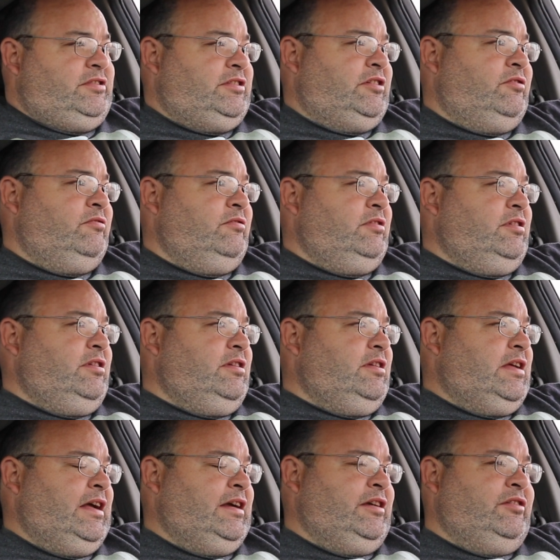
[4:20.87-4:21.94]
So,
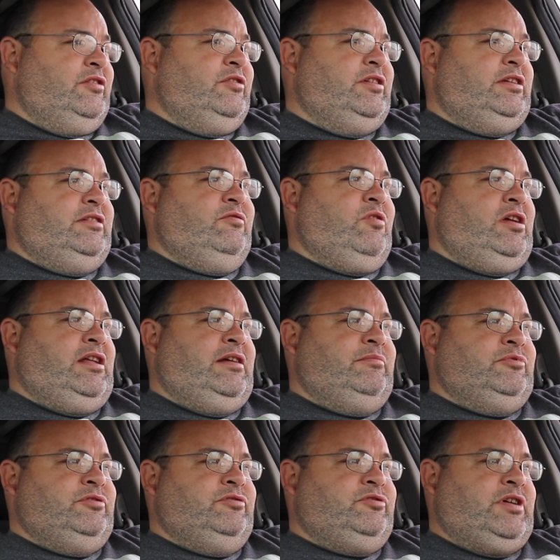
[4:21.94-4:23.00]
I can do it while
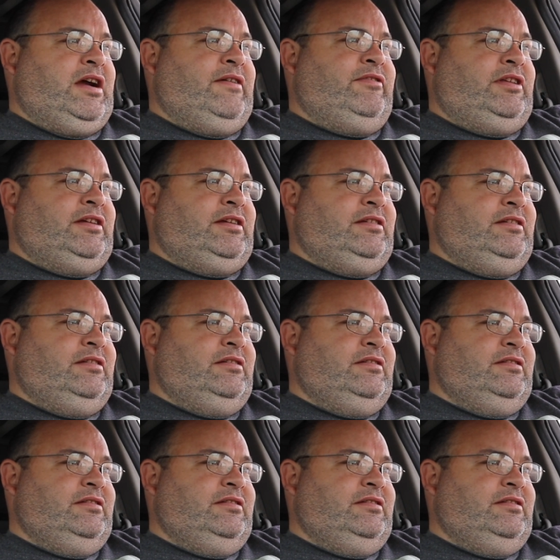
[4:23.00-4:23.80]
I'm traveling.